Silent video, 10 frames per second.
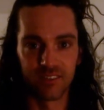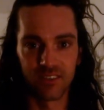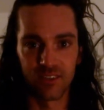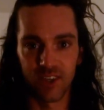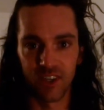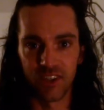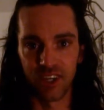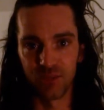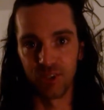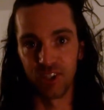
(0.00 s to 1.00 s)
just
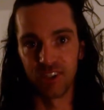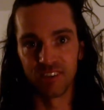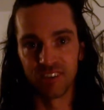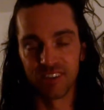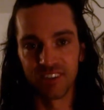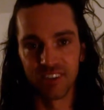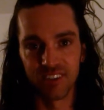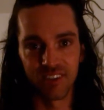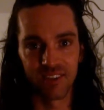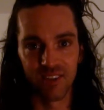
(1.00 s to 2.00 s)
contact me
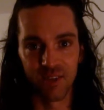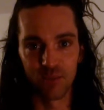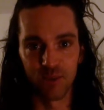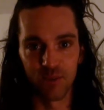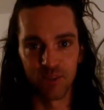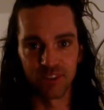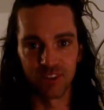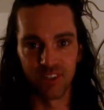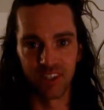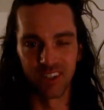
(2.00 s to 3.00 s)
because that's my
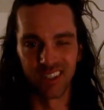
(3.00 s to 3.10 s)
specialty.